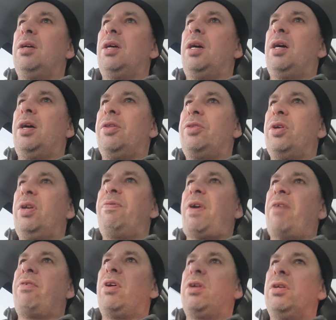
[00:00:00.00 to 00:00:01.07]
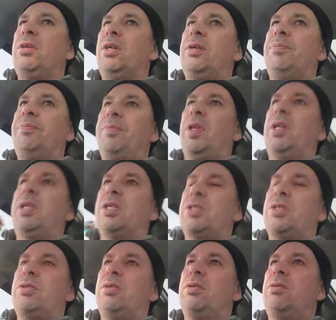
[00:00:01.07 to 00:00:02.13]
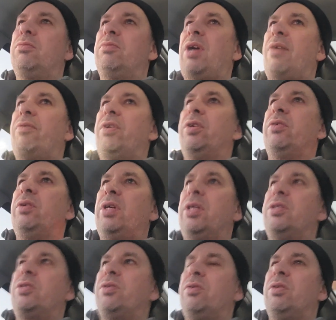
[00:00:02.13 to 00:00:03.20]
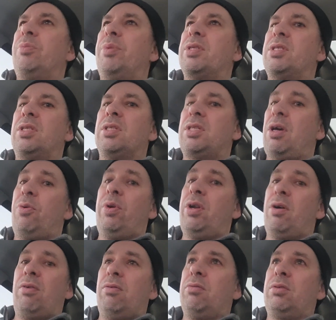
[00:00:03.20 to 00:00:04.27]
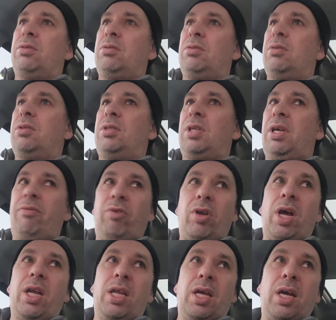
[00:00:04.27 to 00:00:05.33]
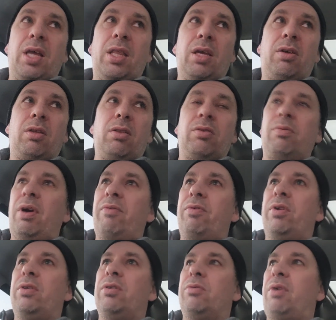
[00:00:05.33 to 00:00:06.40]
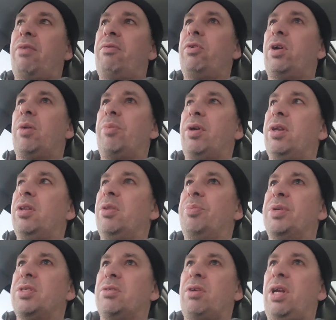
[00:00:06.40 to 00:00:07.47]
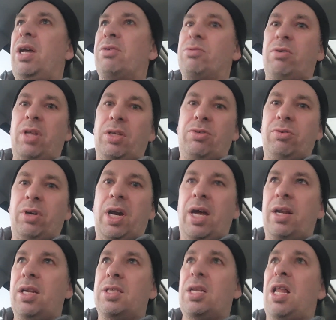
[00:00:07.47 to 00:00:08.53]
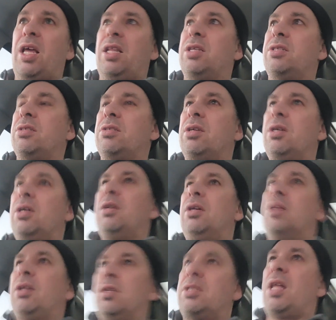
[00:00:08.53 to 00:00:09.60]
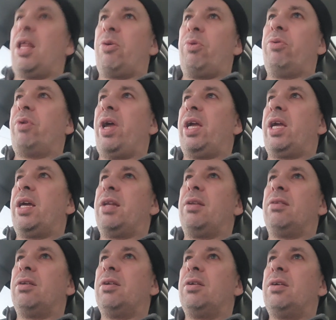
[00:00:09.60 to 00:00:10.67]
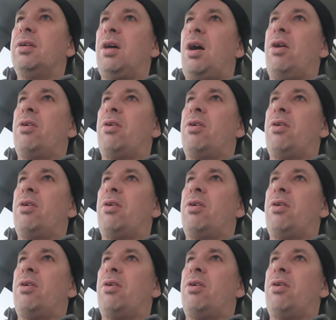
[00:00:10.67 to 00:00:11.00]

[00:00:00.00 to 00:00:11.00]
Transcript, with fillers: uh, three thousand five hundred dollars additional revenue into the business. Now, we don't, to give you an idea, I think the revenue, the revenue coming into the business right now is only like two grand, it's not like this is, it's not like we rake in